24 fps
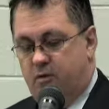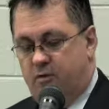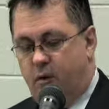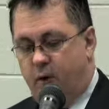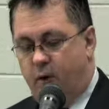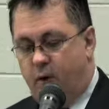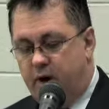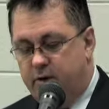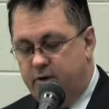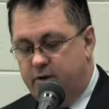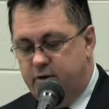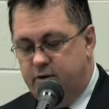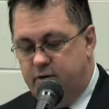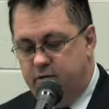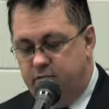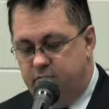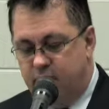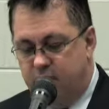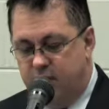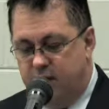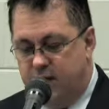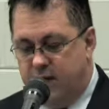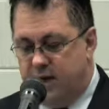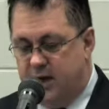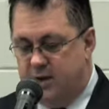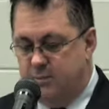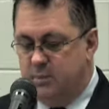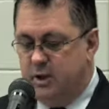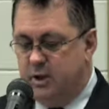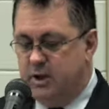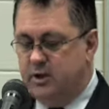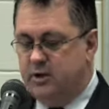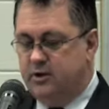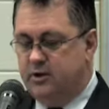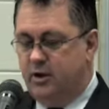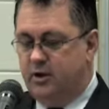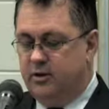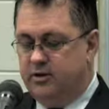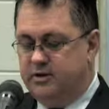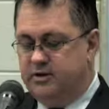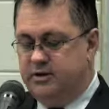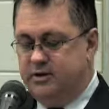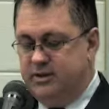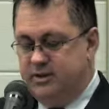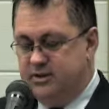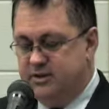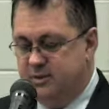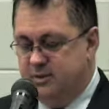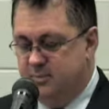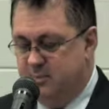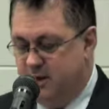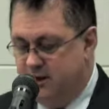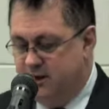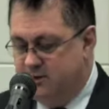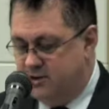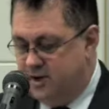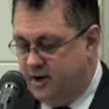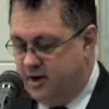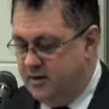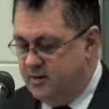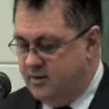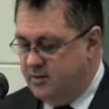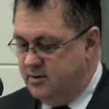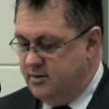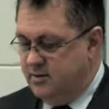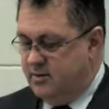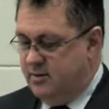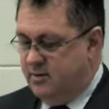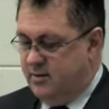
$438 million in Eastern Metro.